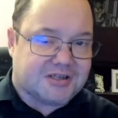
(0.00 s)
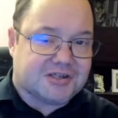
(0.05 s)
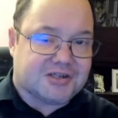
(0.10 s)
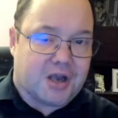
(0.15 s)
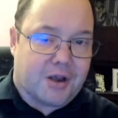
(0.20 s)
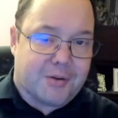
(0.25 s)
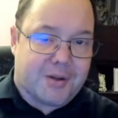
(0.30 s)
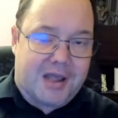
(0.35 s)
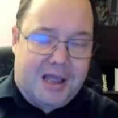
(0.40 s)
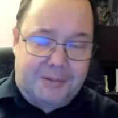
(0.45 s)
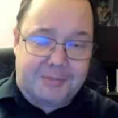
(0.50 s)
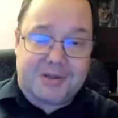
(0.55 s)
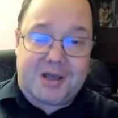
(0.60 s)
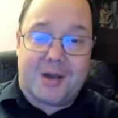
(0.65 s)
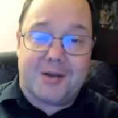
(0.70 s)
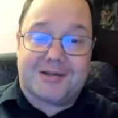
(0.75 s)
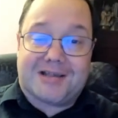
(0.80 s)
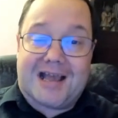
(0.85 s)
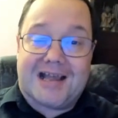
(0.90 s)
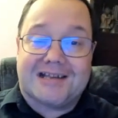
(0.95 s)
So here we go
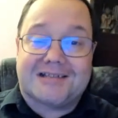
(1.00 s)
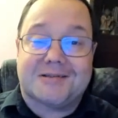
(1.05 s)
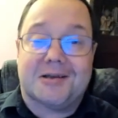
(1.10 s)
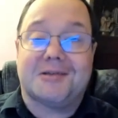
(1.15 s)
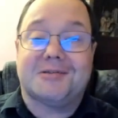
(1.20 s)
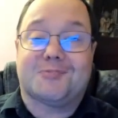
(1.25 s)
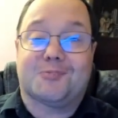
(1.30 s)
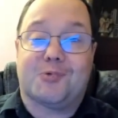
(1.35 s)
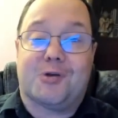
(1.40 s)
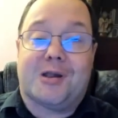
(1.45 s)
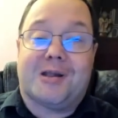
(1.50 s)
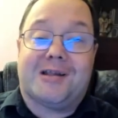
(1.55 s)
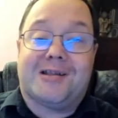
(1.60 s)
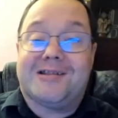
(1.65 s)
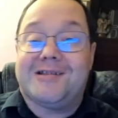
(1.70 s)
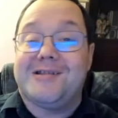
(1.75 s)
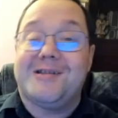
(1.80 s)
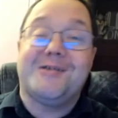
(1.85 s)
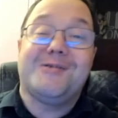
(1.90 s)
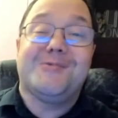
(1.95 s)
again, time to
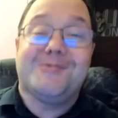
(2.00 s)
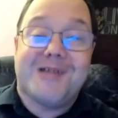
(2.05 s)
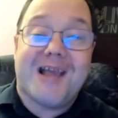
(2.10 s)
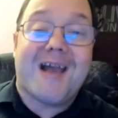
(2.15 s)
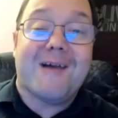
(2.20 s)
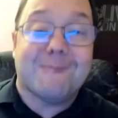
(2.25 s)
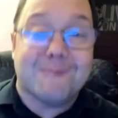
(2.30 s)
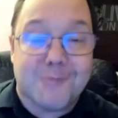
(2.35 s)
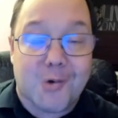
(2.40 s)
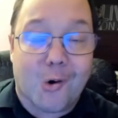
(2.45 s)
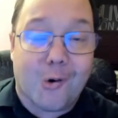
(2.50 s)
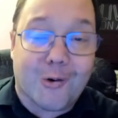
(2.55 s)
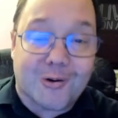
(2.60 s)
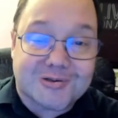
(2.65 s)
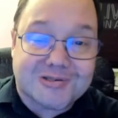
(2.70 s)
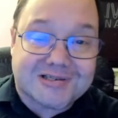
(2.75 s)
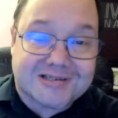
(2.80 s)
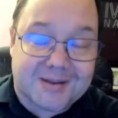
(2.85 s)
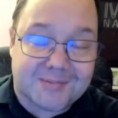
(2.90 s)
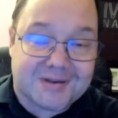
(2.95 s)
bring you yet more
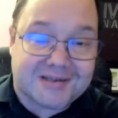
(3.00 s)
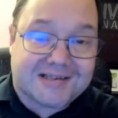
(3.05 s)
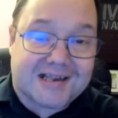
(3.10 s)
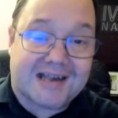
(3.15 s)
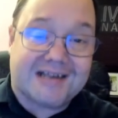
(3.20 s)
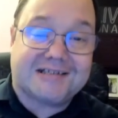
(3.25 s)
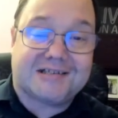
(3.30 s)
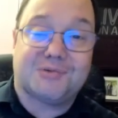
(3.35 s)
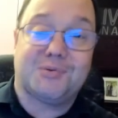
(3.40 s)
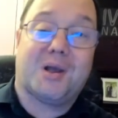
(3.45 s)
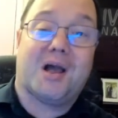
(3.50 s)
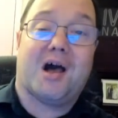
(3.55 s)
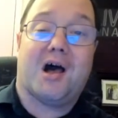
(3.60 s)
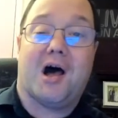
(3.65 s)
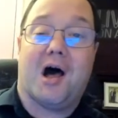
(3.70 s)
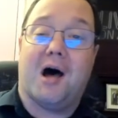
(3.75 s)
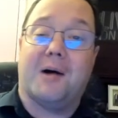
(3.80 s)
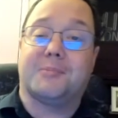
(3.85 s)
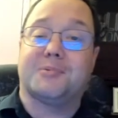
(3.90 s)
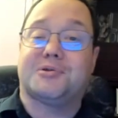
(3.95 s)
summer data. We are
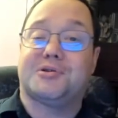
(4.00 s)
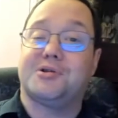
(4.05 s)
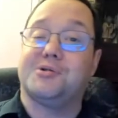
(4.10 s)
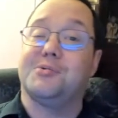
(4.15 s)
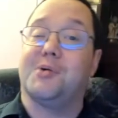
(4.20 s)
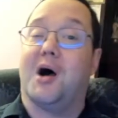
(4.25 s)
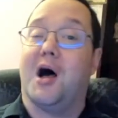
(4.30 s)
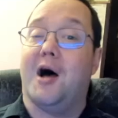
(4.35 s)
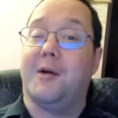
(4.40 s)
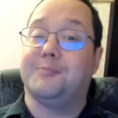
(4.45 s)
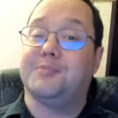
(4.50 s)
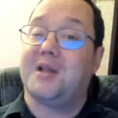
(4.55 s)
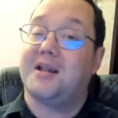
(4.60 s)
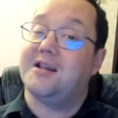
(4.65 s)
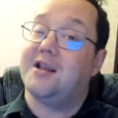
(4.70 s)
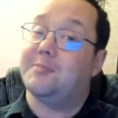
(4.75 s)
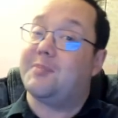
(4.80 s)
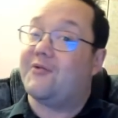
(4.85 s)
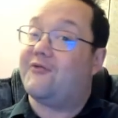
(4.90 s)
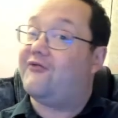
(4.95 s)
up to
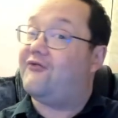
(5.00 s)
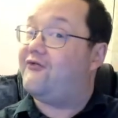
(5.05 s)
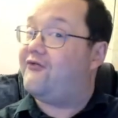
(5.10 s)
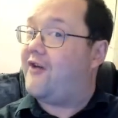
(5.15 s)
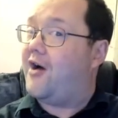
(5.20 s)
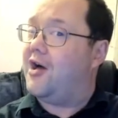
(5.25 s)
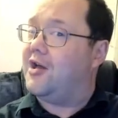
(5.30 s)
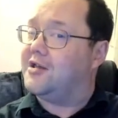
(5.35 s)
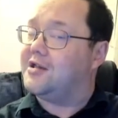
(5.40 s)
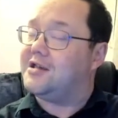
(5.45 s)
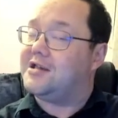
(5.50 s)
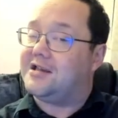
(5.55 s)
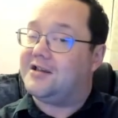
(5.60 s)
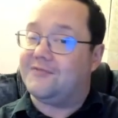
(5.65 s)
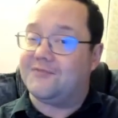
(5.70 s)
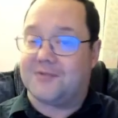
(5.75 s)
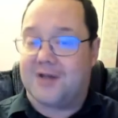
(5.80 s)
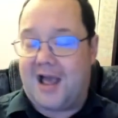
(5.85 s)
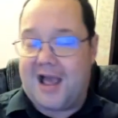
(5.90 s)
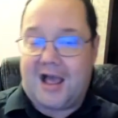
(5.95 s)
update number
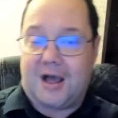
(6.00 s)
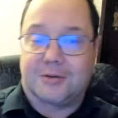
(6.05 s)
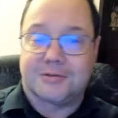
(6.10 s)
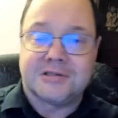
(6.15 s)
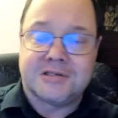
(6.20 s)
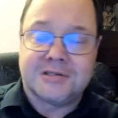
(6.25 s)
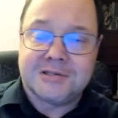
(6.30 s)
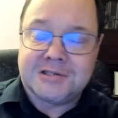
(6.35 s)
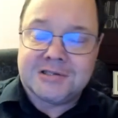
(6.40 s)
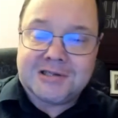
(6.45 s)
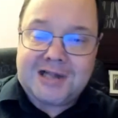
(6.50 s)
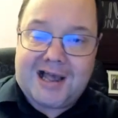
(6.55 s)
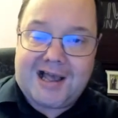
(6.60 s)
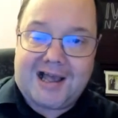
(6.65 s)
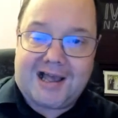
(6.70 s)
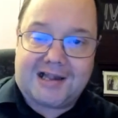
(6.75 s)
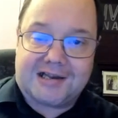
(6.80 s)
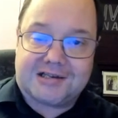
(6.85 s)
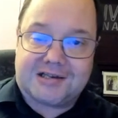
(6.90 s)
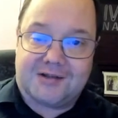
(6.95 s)
5 now,
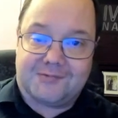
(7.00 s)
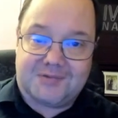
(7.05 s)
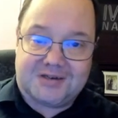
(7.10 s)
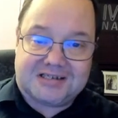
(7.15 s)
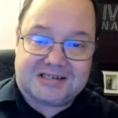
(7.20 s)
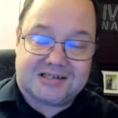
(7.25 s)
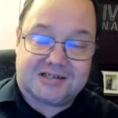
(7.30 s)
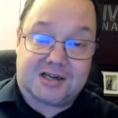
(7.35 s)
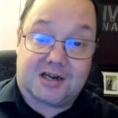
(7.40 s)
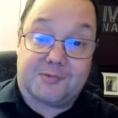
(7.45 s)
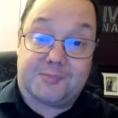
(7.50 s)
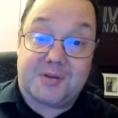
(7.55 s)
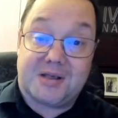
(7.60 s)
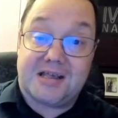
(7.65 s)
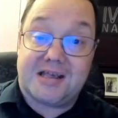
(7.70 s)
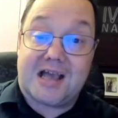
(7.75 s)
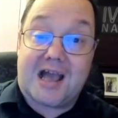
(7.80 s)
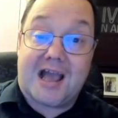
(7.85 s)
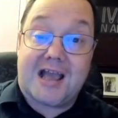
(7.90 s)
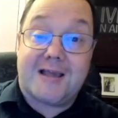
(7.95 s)
and this is going to
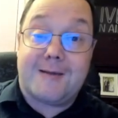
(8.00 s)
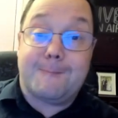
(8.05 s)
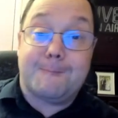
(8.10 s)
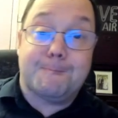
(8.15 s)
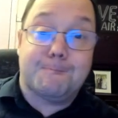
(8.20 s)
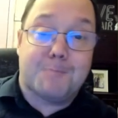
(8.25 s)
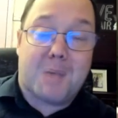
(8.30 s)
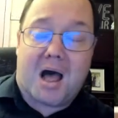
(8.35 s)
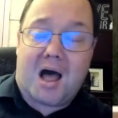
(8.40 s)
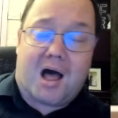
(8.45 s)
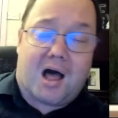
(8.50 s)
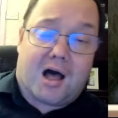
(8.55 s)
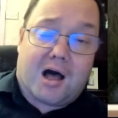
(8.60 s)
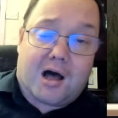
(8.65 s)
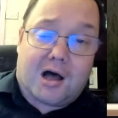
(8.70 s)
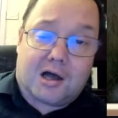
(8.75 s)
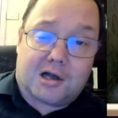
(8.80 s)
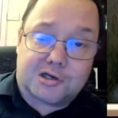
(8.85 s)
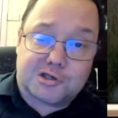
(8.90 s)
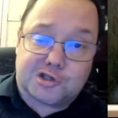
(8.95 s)
be a
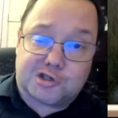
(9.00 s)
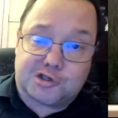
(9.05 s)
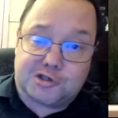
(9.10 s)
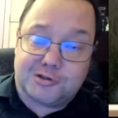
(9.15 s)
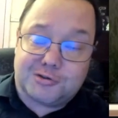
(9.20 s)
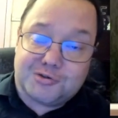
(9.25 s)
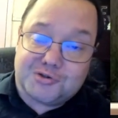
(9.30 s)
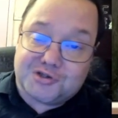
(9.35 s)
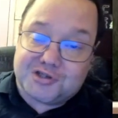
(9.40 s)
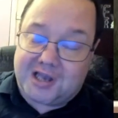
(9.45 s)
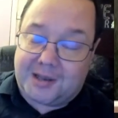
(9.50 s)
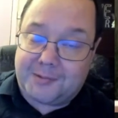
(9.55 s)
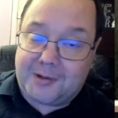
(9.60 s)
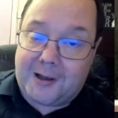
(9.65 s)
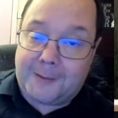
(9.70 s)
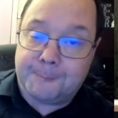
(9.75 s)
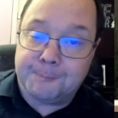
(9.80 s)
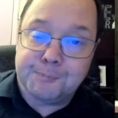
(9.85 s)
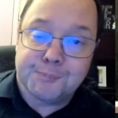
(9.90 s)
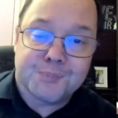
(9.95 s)
March to
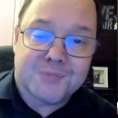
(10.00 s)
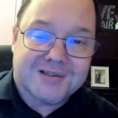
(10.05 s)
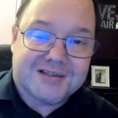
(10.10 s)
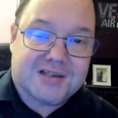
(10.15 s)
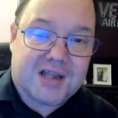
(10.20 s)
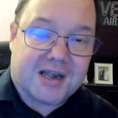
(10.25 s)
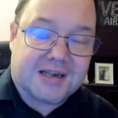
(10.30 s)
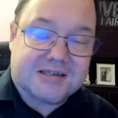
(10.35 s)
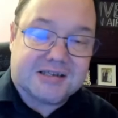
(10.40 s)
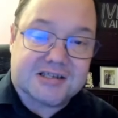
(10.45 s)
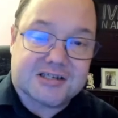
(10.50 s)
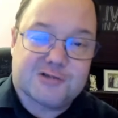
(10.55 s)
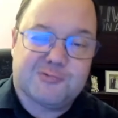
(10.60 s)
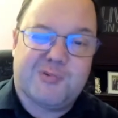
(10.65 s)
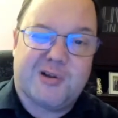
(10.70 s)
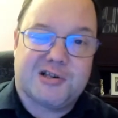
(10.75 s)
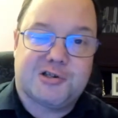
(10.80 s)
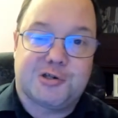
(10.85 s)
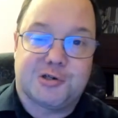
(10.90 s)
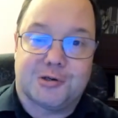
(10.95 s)
Summer data
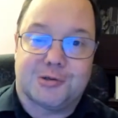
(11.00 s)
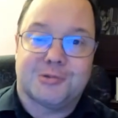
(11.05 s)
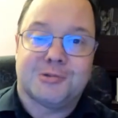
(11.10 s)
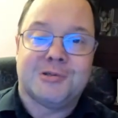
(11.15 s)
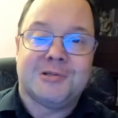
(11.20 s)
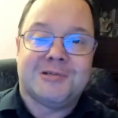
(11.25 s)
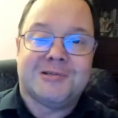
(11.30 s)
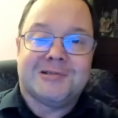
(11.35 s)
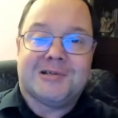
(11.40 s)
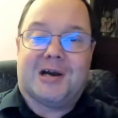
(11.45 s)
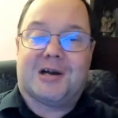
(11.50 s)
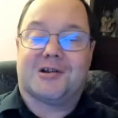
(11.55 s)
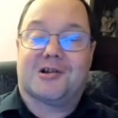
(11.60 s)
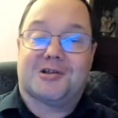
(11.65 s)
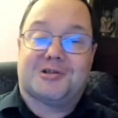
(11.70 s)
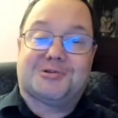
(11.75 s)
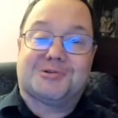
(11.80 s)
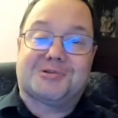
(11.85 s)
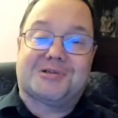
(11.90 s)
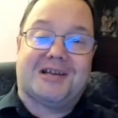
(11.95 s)
special, and I
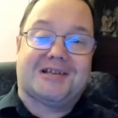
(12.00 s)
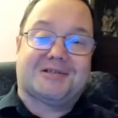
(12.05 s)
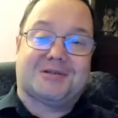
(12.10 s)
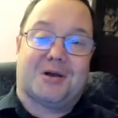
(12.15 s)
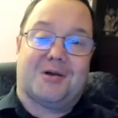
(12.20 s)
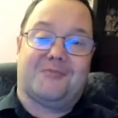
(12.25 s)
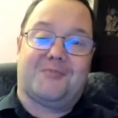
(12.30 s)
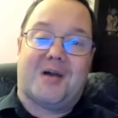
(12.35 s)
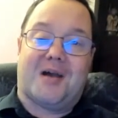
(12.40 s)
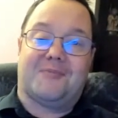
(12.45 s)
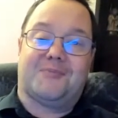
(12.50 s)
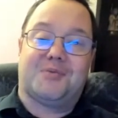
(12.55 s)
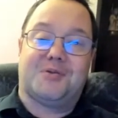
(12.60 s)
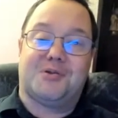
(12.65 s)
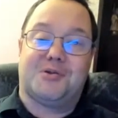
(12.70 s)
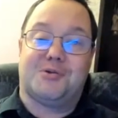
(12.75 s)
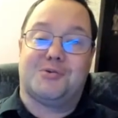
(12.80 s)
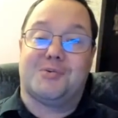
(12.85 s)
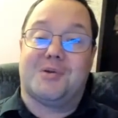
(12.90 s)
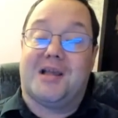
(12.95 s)
shall get on that for
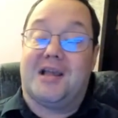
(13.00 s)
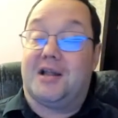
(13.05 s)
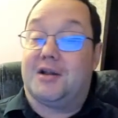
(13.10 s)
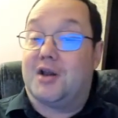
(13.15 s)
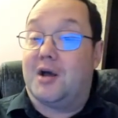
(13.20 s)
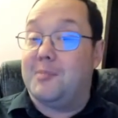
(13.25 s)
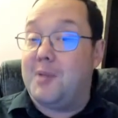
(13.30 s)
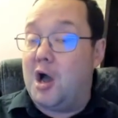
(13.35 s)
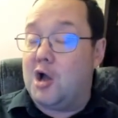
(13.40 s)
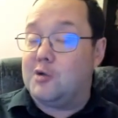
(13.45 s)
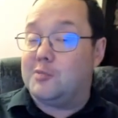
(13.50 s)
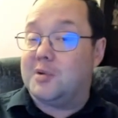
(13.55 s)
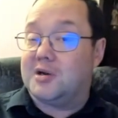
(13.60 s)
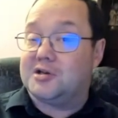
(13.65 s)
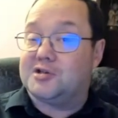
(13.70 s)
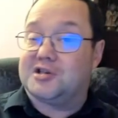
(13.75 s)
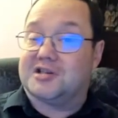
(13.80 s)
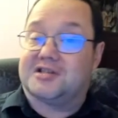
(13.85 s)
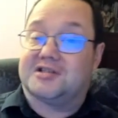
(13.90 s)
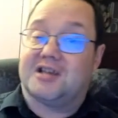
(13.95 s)
you in a
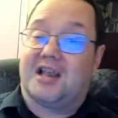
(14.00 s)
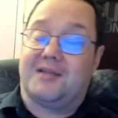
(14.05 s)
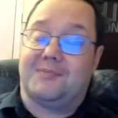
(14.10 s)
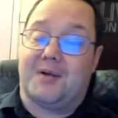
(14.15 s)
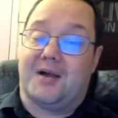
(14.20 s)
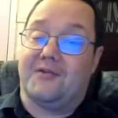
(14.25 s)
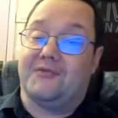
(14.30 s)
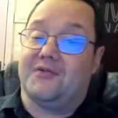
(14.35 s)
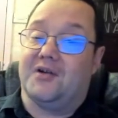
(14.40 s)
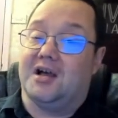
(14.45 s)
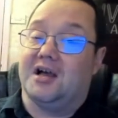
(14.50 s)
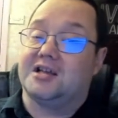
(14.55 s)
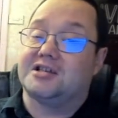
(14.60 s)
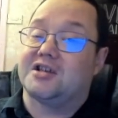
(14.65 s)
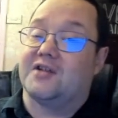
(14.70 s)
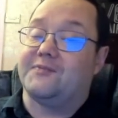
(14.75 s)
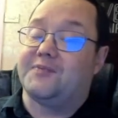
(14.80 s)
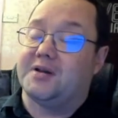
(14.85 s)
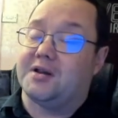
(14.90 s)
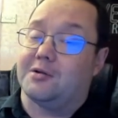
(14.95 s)
moment. Just say that first.
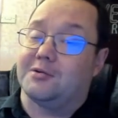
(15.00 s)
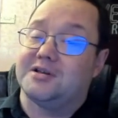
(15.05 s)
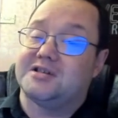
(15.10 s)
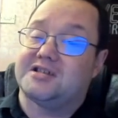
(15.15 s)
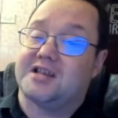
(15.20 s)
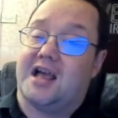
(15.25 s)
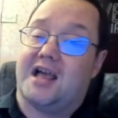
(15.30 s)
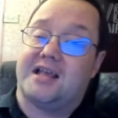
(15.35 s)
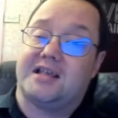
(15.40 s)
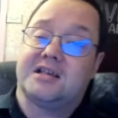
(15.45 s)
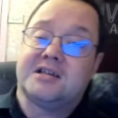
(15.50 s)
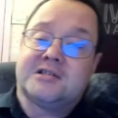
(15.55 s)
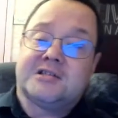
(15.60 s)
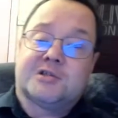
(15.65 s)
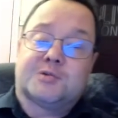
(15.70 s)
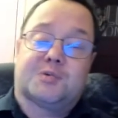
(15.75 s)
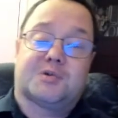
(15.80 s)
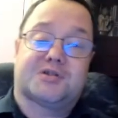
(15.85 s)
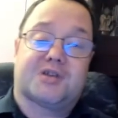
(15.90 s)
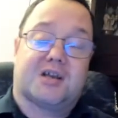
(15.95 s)
A video today
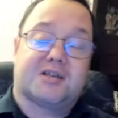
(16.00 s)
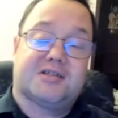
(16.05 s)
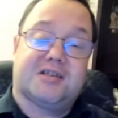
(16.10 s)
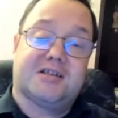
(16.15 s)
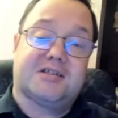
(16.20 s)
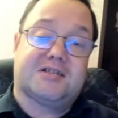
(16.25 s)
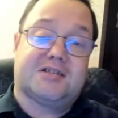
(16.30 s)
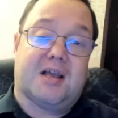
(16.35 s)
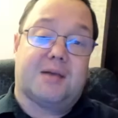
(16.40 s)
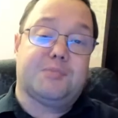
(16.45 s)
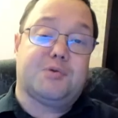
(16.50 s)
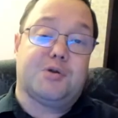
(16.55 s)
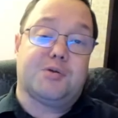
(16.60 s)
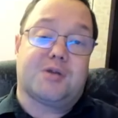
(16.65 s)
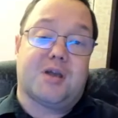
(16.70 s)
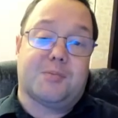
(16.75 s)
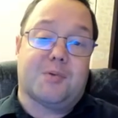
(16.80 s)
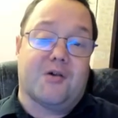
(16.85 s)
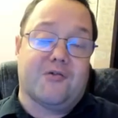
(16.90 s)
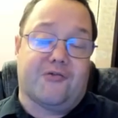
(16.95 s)
was our 6am
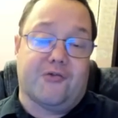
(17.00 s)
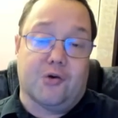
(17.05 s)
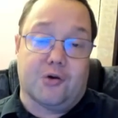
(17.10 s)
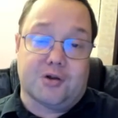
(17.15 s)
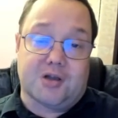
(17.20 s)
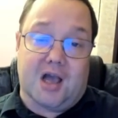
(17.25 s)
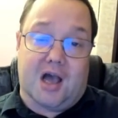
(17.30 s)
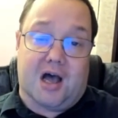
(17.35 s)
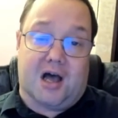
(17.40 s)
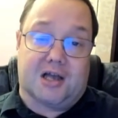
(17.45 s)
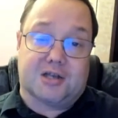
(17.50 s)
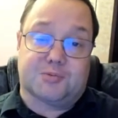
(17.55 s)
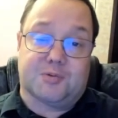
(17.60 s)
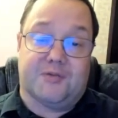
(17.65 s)
UK weather forecast.